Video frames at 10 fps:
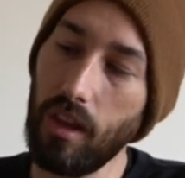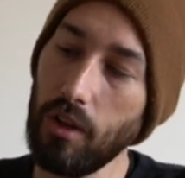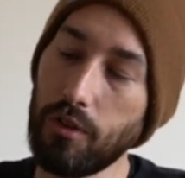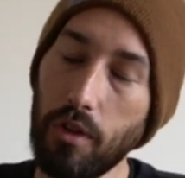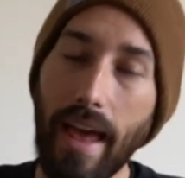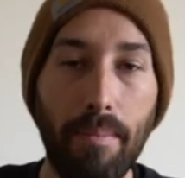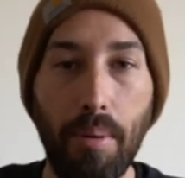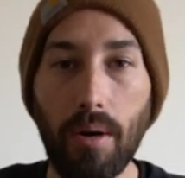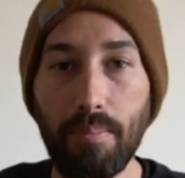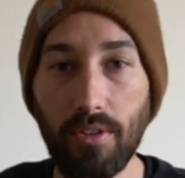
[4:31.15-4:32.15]
So that
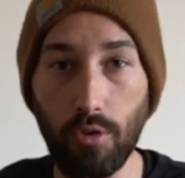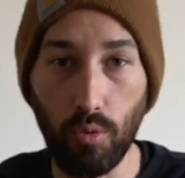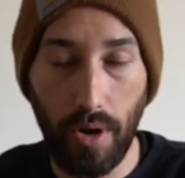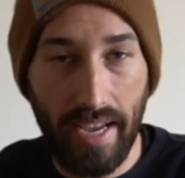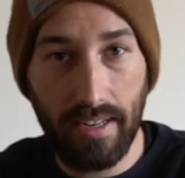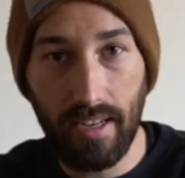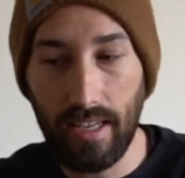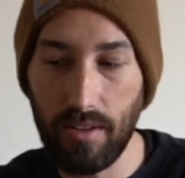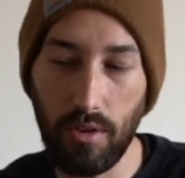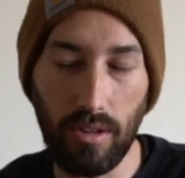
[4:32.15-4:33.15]
pump is great. It
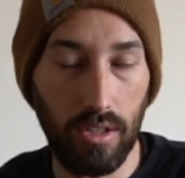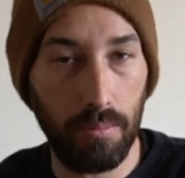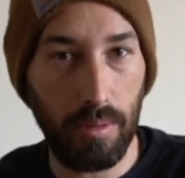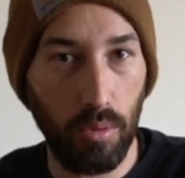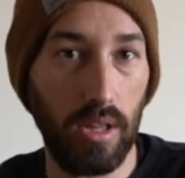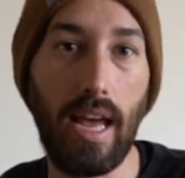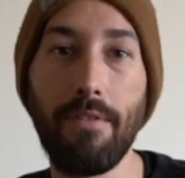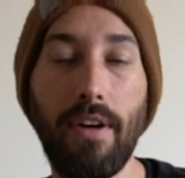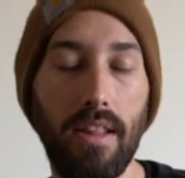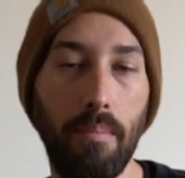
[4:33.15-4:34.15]
gets you a little bit more
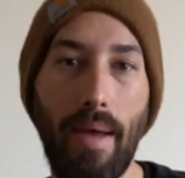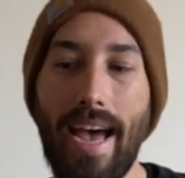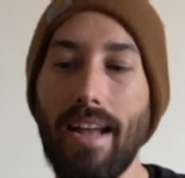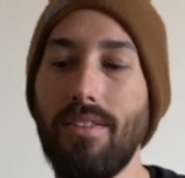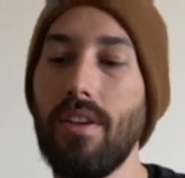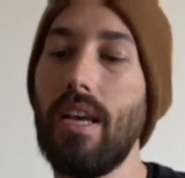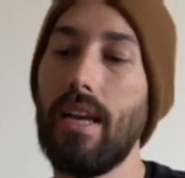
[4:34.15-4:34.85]
life out of the pads